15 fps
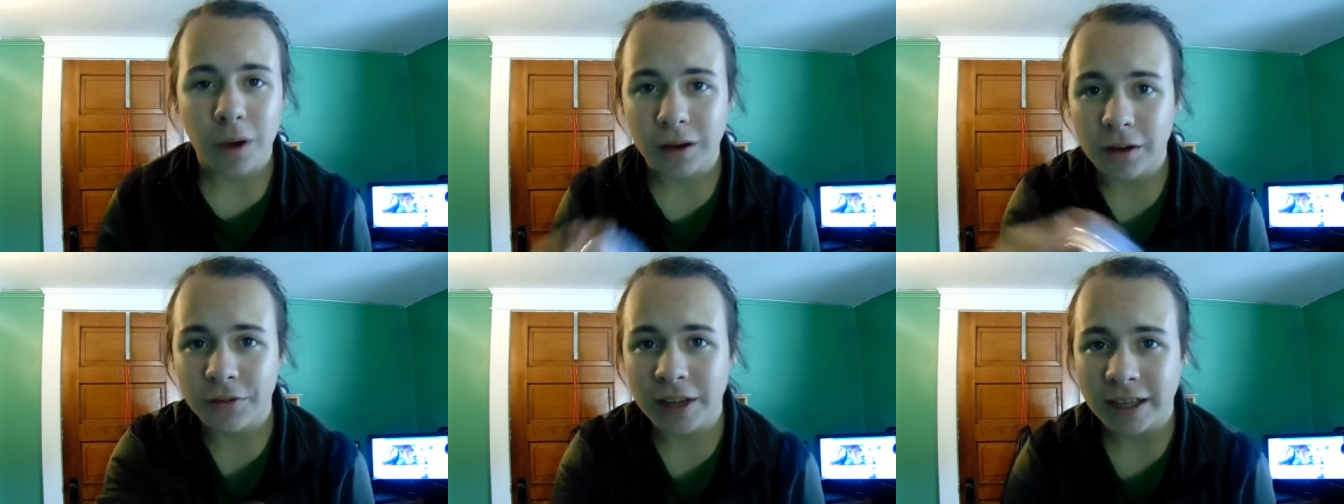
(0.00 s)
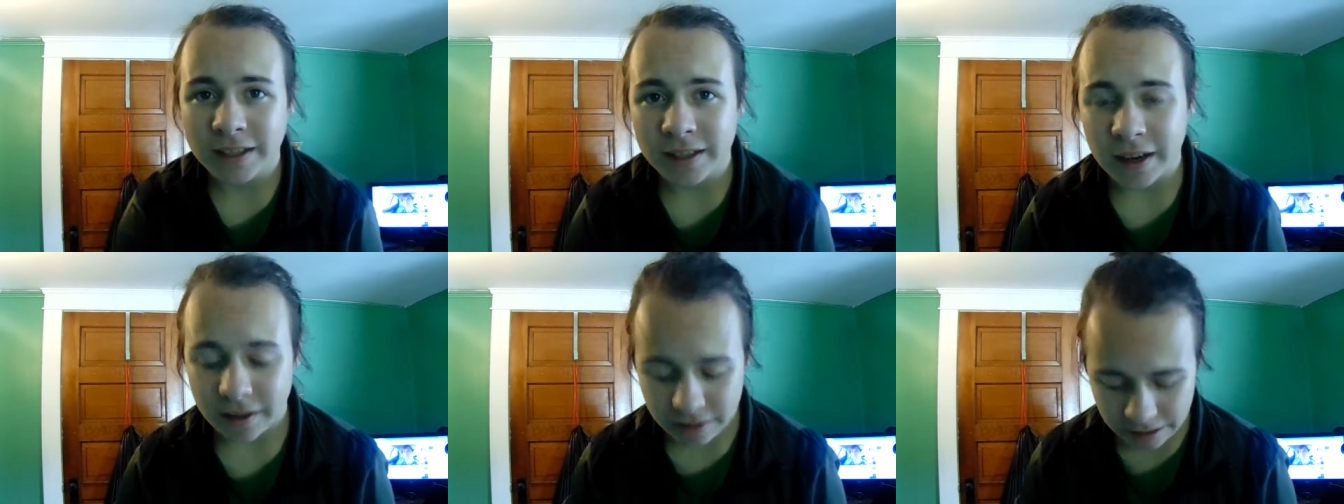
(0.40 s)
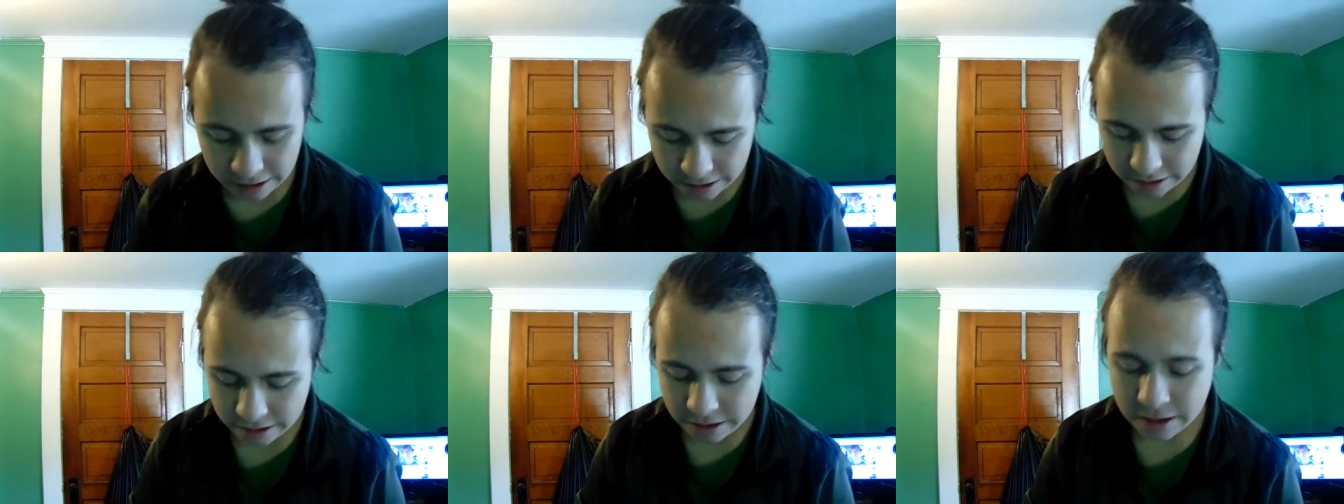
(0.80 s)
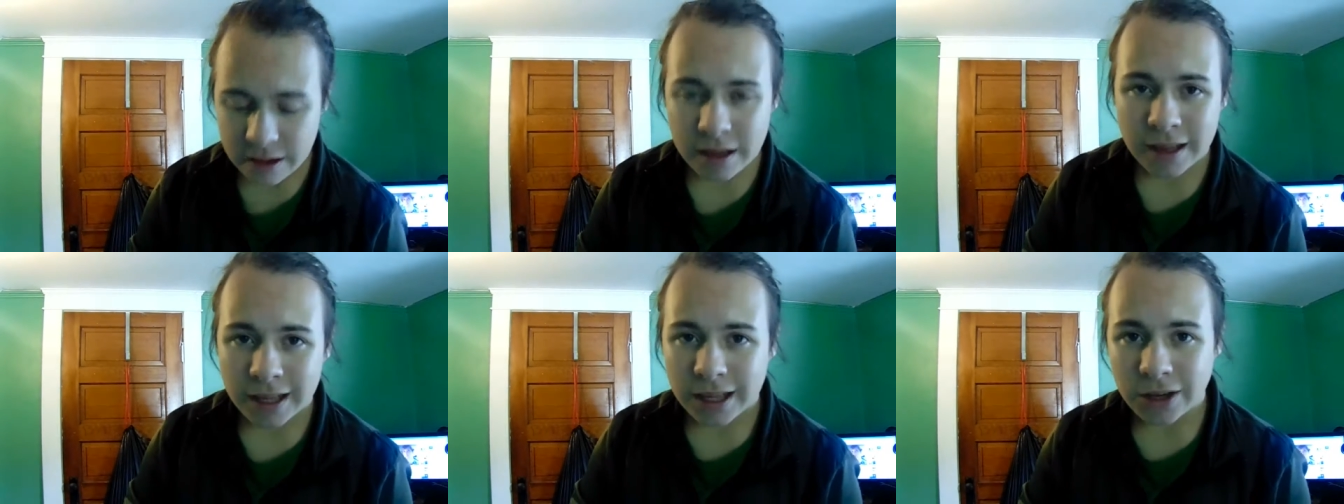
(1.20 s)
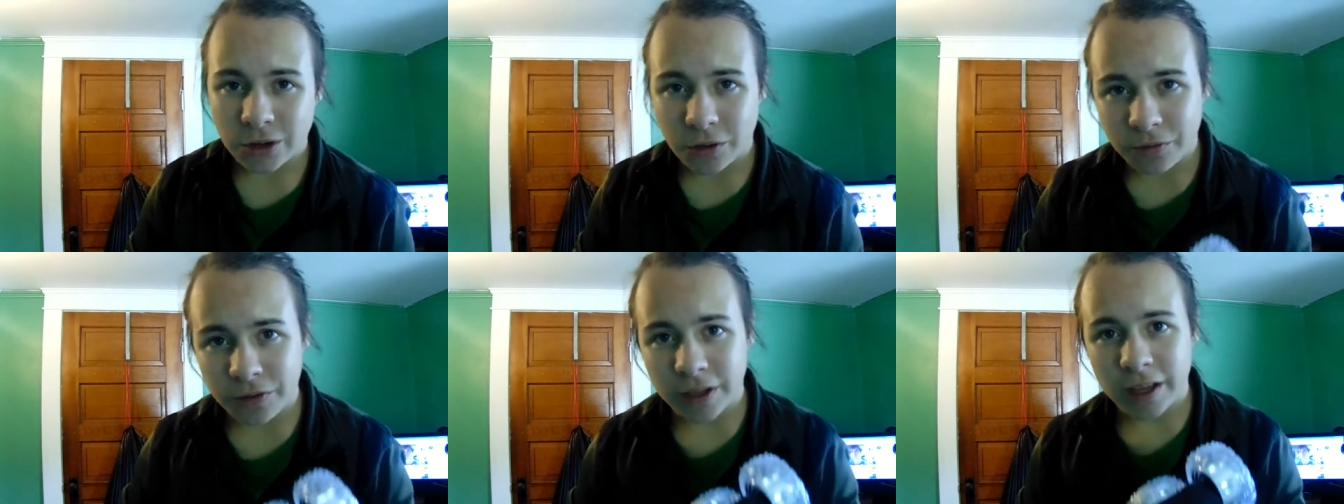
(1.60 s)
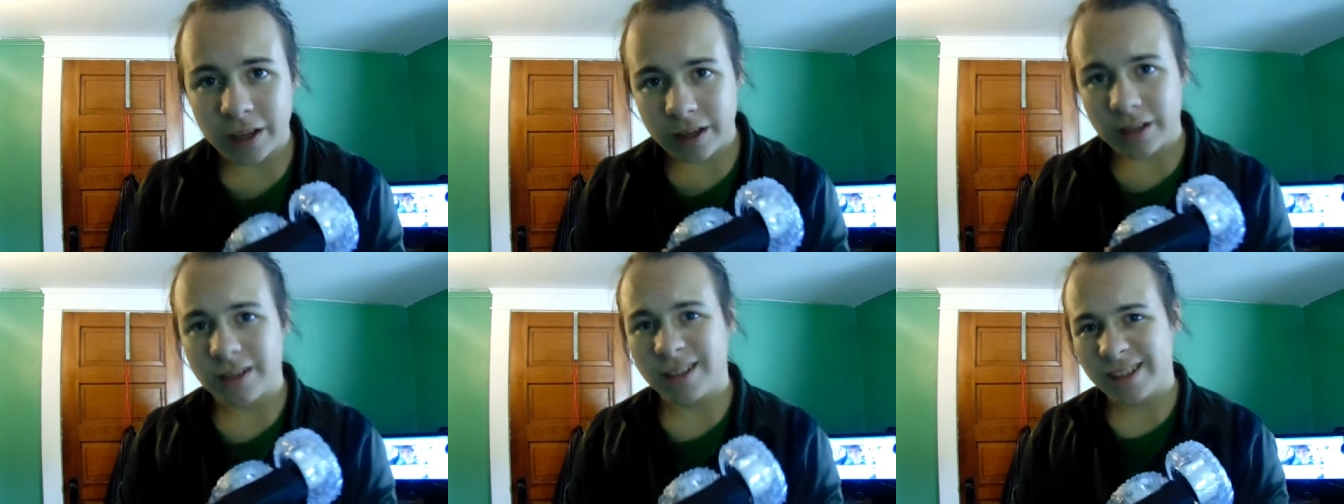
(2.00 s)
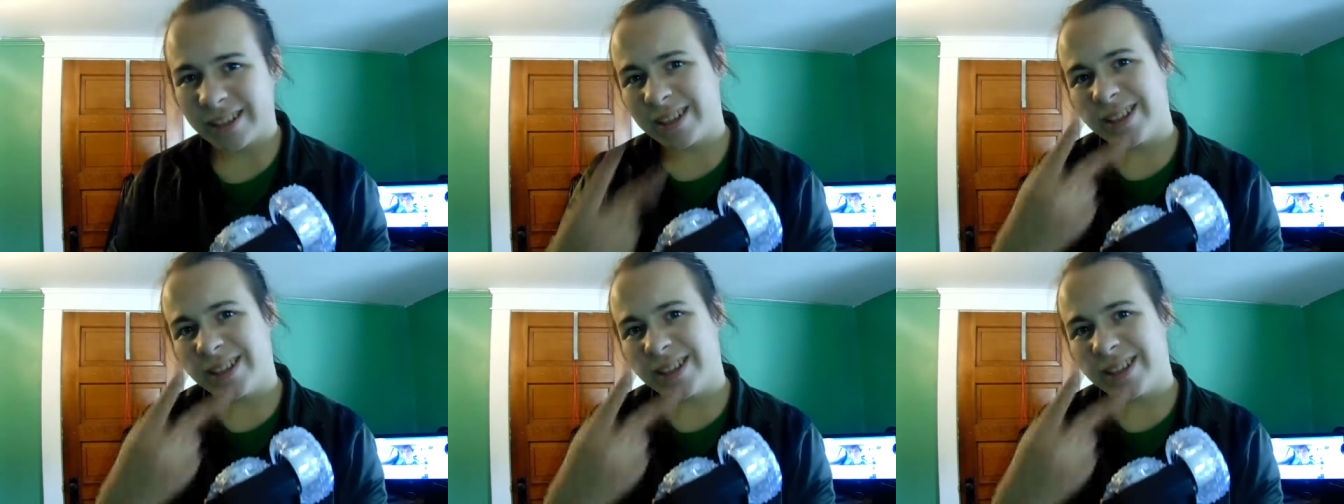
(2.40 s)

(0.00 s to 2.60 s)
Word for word: Well, I love you guys to death. And don't forget,